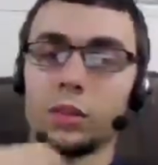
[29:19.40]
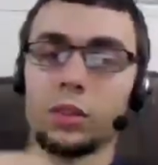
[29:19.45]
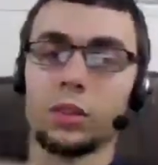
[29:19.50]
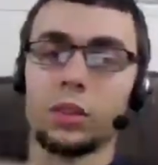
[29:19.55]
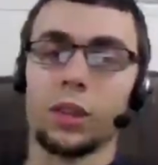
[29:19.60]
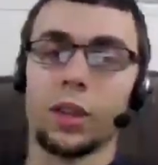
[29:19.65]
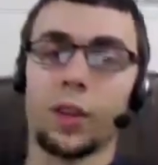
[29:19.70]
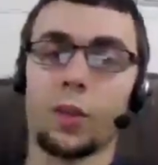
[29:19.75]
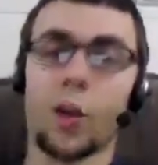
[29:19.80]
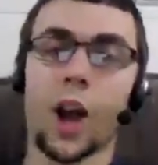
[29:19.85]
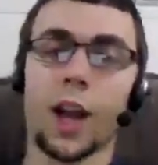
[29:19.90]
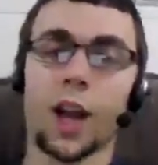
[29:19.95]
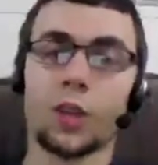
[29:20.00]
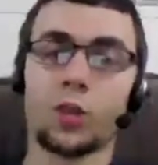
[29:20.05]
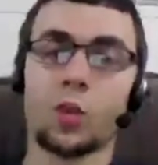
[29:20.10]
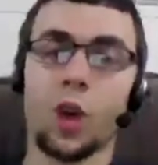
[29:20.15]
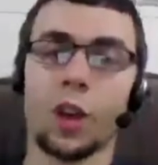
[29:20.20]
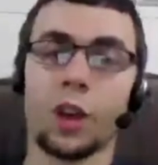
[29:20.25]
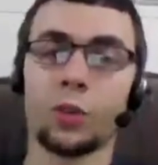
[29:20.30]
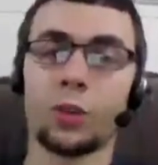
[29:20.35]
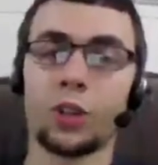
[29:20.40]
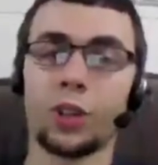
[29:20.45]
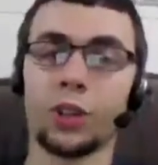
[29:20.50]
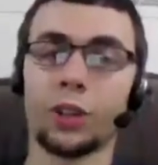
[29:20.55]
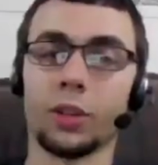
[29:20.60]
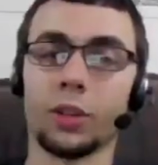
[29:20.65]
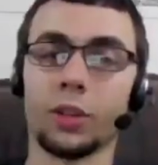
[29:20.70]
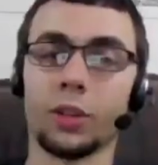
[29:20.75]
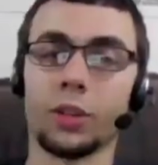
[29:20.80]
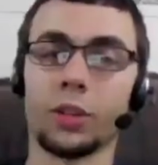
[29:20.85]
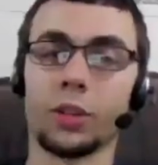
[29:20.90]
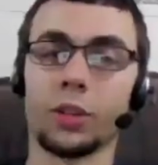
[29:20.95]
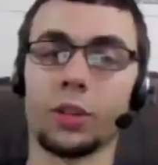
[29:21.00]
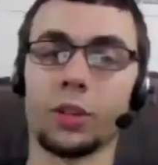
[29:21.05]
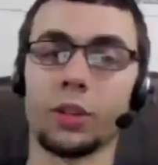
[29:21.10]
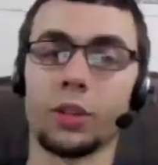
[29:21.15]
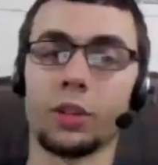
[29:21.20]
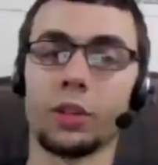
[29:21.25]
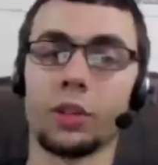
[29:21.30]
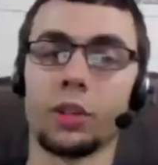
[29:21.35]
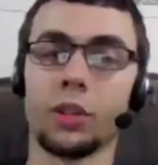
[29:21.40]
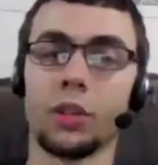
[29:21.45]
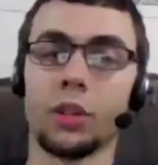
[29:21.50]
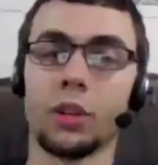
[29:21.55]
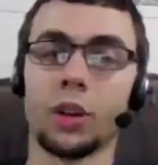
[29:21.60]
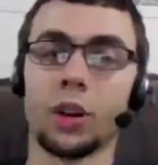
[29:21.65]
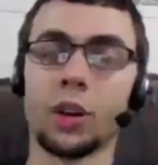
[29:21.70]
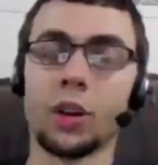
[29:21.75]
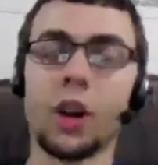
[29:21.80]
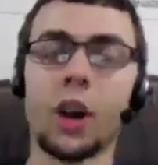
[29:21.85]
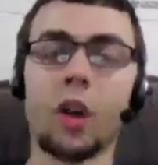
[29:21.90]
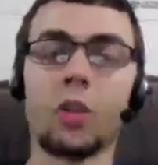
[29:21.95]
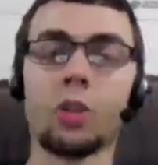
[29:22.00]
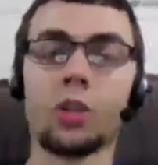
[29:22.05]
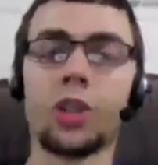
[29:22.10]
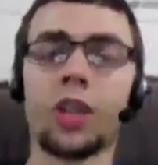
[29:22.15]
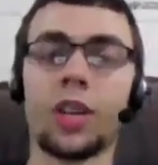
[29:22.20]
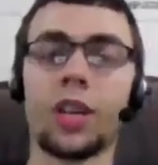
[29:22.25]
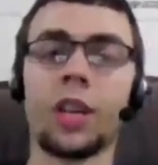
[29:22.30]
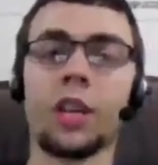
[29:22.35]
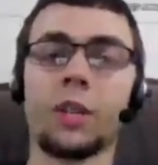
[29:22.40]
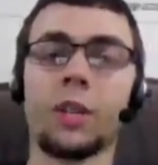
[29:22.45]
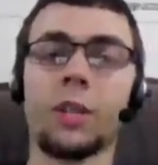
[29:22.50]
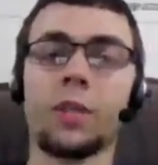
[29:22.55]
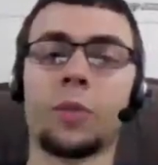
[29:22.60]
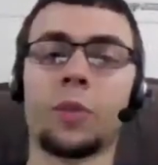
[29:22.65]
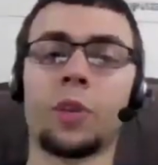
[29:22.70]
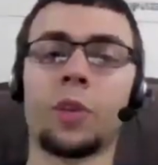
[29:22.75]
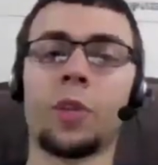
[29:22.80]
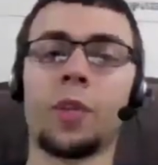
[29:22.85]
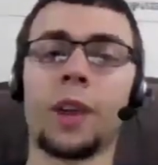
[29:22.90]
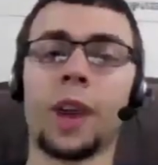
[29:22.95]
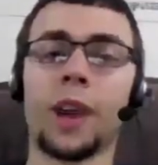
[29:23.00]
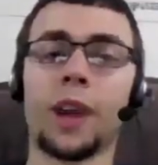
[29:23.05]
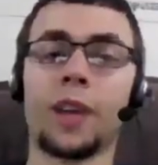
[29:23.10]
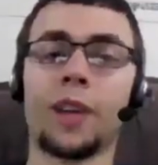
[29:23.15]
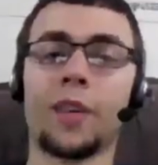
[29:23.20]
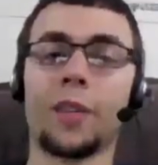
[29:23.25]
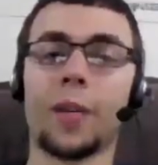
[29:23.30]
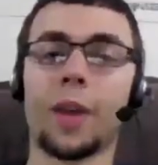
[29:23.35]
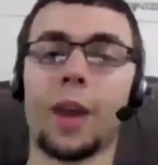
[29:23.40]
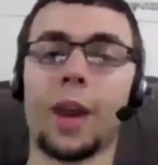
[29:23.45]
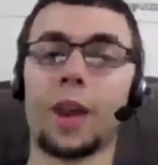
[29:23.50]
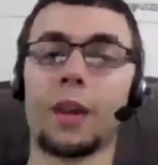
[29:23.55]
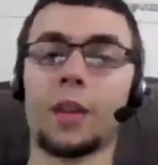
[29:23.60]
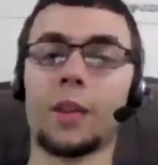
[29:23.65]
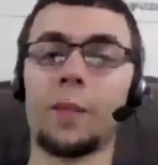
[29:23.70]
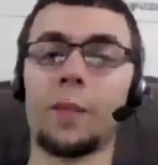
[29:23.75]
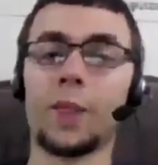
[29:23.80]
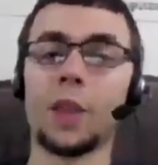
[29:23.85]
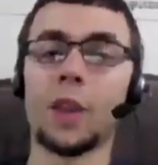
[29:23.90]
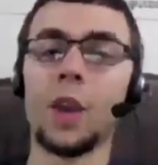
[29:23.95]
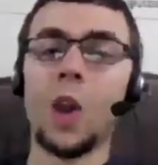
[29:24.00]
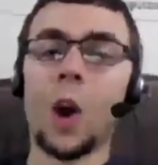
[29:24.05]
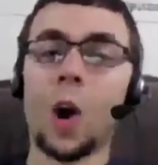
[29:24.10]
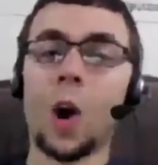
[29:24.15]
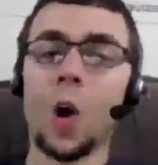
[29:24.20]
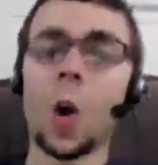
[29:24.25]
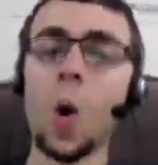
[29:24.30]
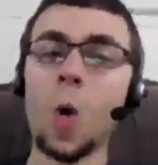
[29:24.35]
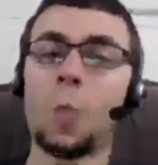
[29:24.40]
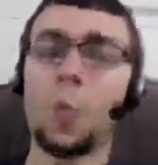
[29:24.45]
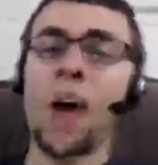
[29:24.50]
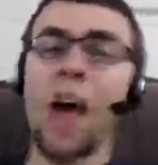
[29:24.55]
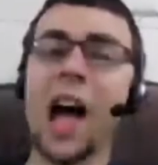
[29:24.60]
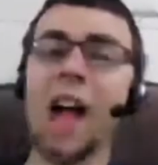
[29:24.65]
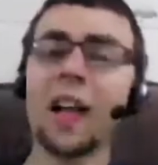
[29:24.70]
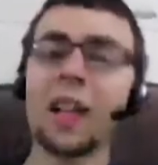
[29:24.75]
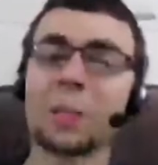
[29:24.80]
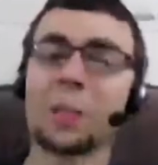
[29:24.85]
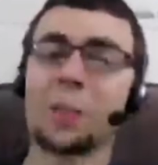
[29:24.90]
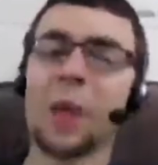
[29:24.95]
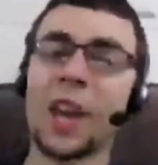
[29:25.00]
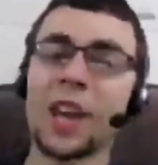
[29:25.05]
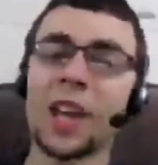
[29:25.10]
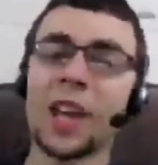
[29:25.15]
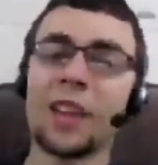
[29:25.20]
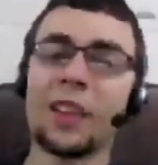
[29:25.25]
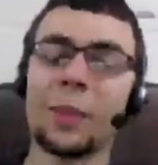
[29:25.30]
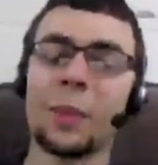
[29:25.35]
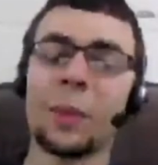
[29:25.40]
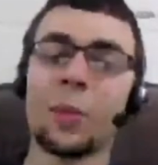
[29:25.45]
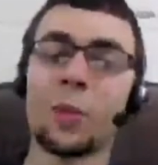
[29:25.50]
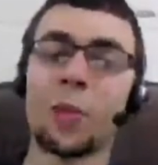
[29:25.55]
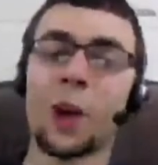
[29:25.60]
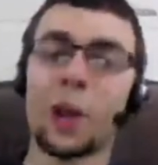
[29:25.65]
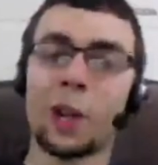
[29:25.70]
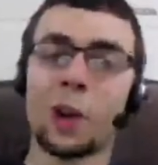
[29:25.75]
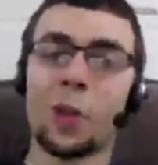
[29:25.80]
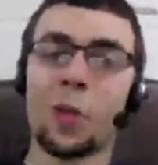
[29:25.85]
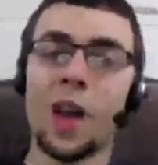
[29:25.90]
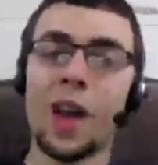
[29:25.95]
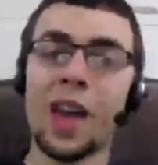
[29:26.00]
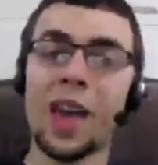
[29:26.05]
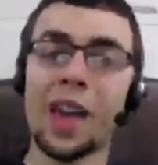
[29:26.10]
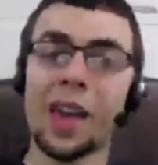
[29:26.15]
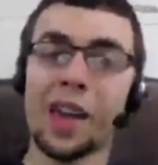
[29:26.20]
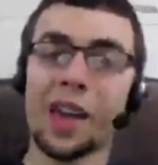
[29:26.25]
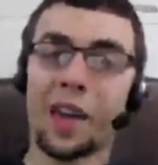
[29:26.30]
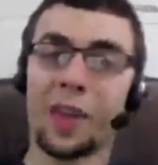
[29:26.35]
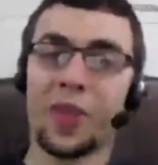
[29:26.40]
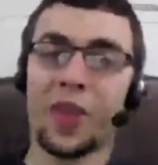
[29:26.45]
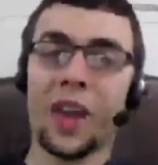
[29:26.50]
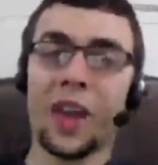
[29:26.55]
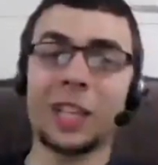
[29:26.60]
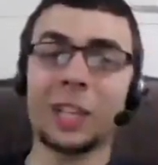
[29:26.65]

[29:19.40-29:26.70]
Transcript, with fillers: Like, watch. Watch what she'll do. Or no, she healed it from her ring. Never mind. Ooh, Palla's picking other people running away. Thanks,